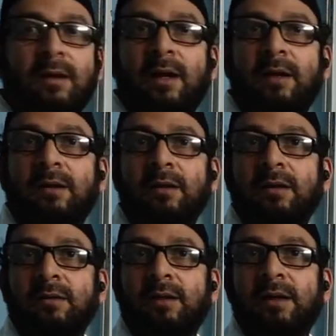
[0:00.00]
And
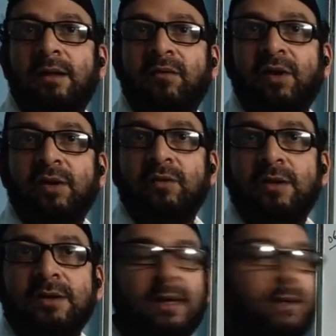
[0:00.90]
there are different
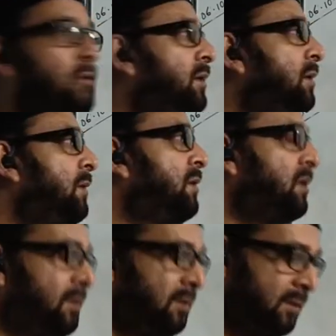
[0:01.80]
units I already
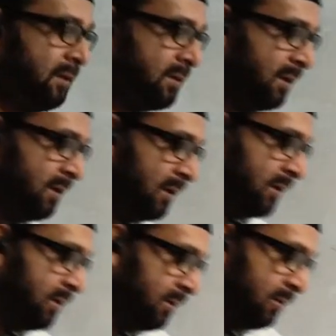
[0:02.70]
mentioned yesterday, so
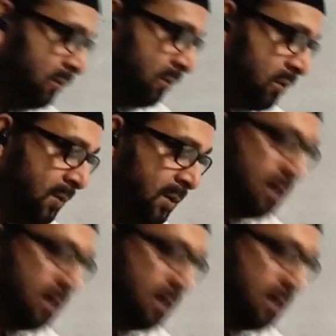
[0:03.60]
those were